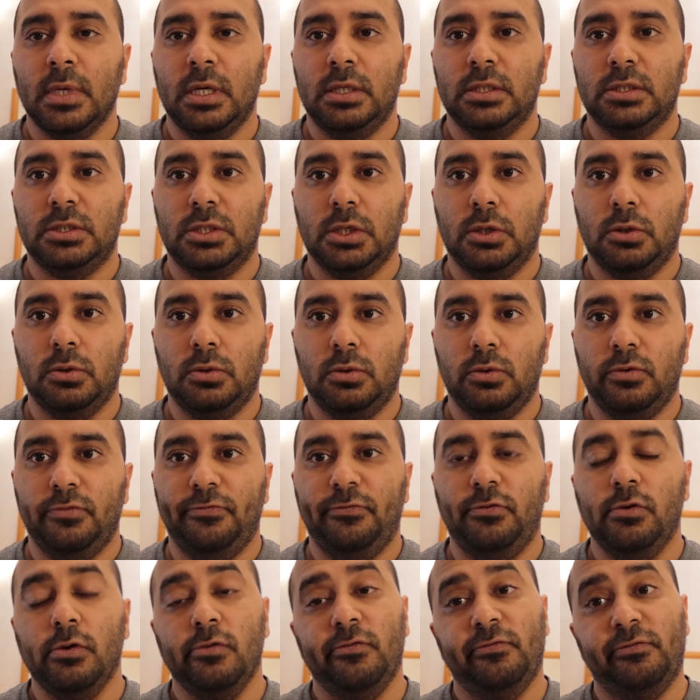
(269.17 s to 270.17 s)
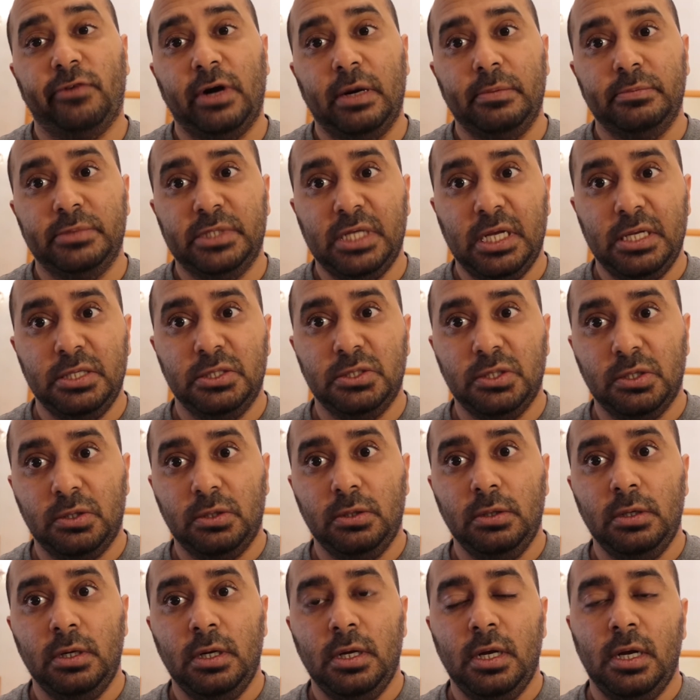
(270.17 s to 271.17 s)
So full frame
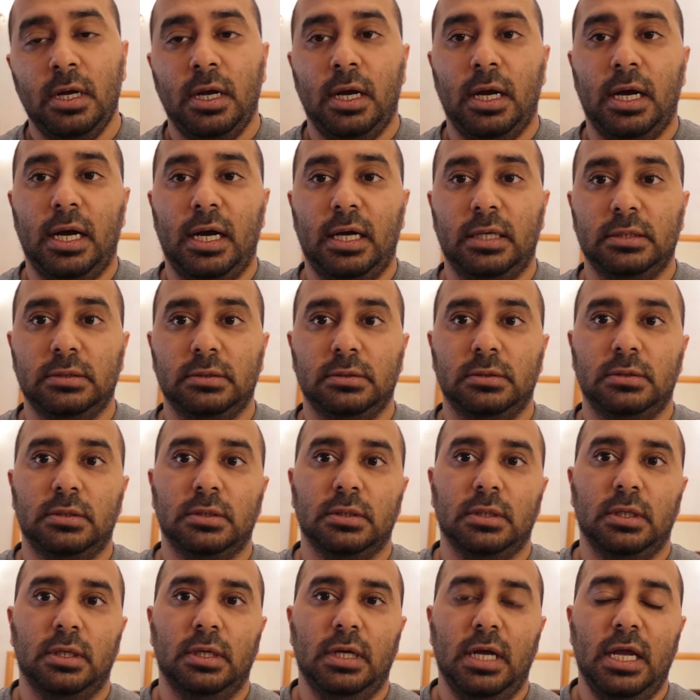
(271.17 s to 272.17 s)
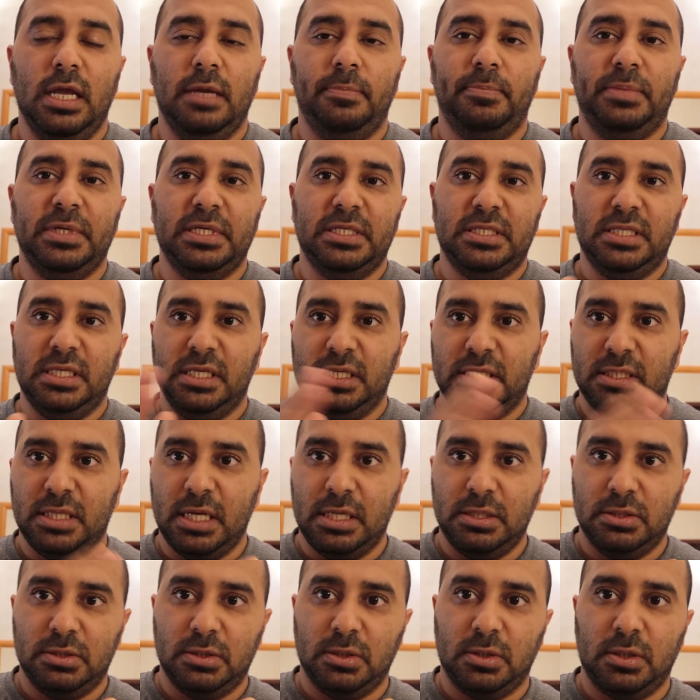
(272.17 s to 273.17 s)
sensor and APC
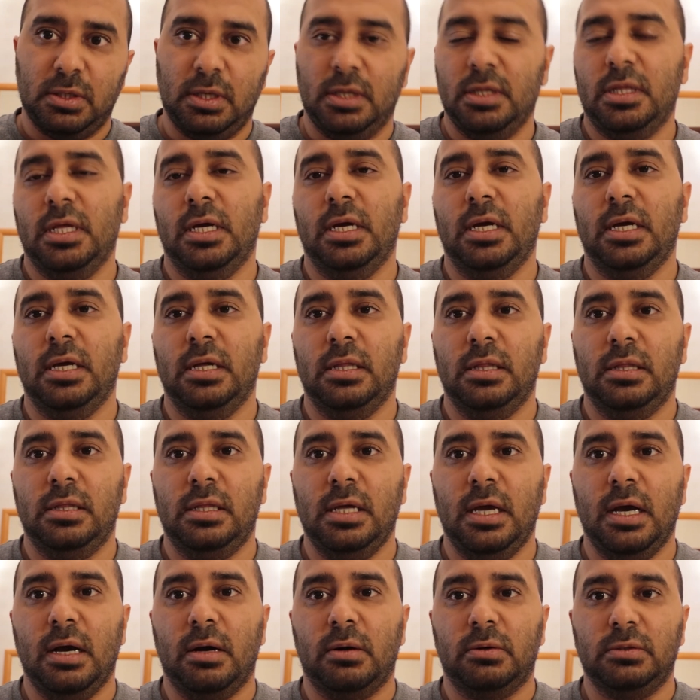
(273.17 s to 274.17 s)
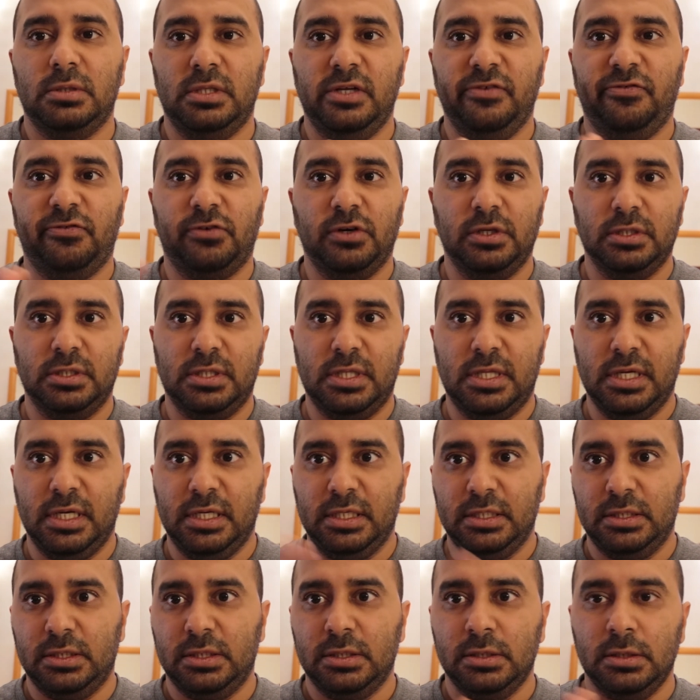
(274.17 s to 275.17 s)
sensor, they are different
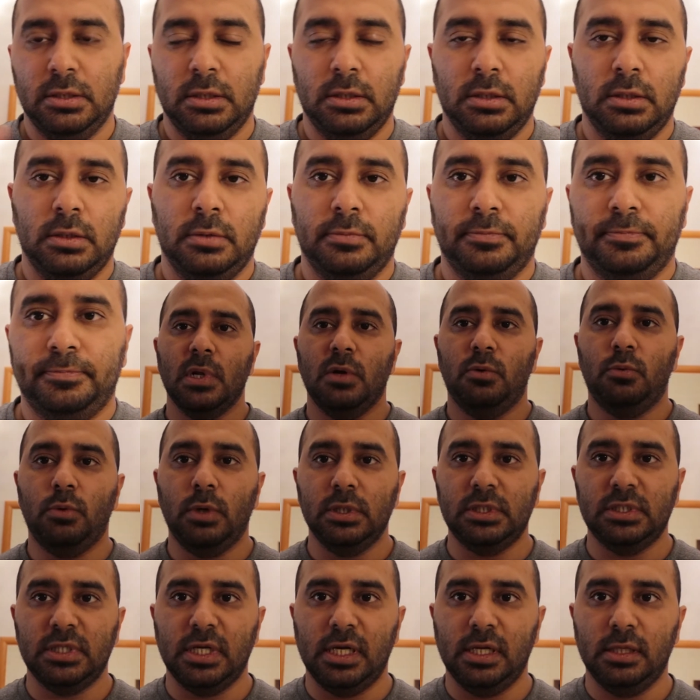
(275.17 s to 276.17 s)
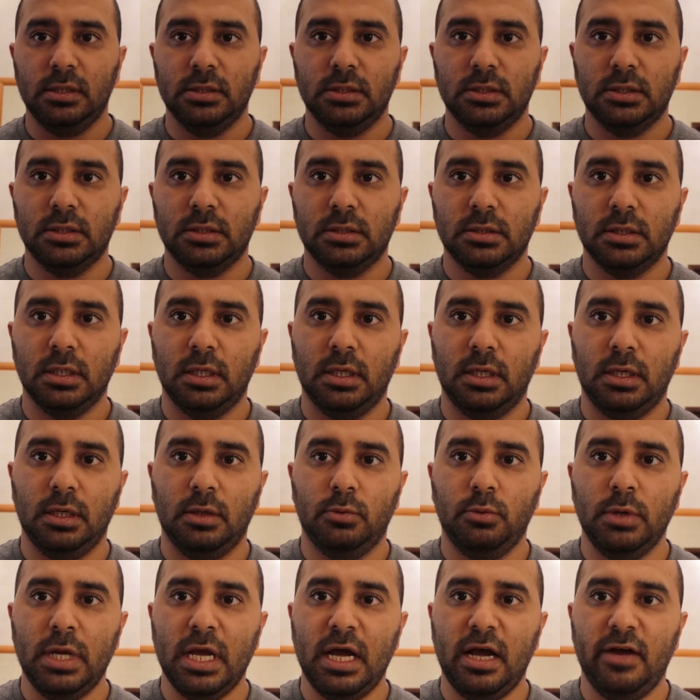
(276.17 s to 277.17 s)
things. What else?
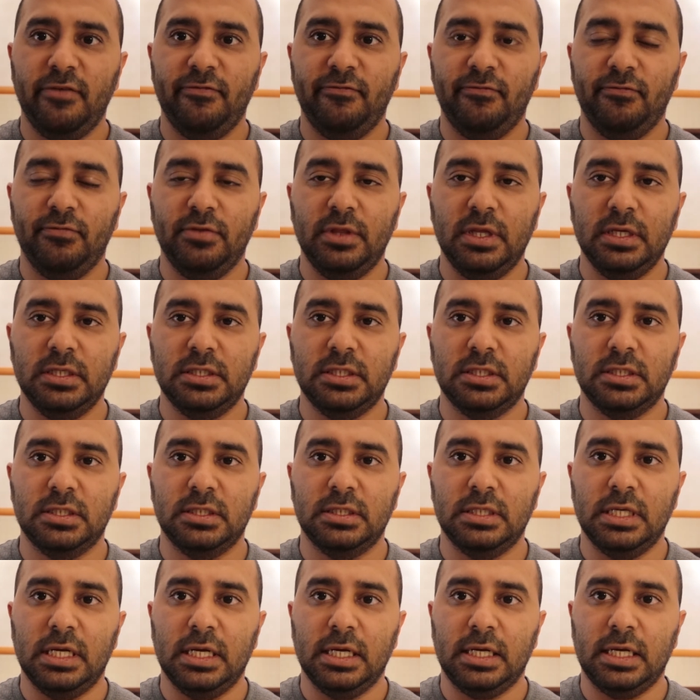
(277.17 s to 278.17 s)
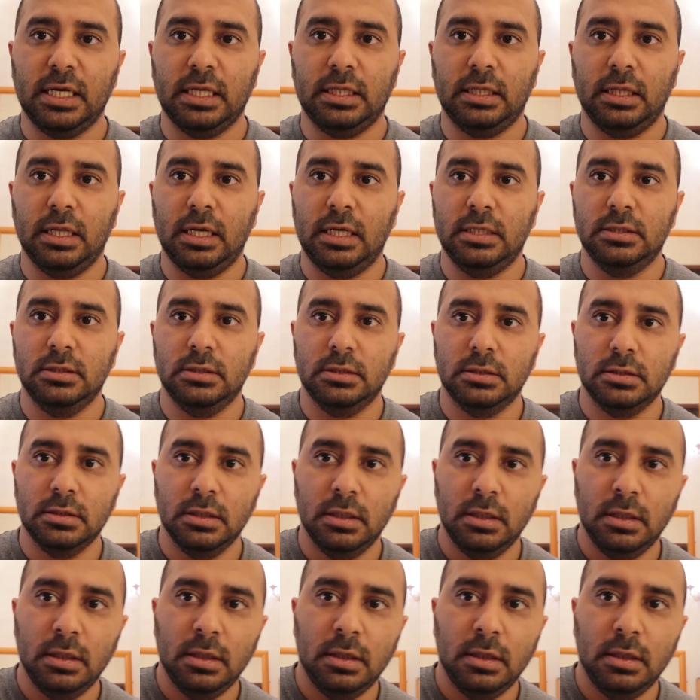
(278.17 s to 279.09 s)
We have this kit lens.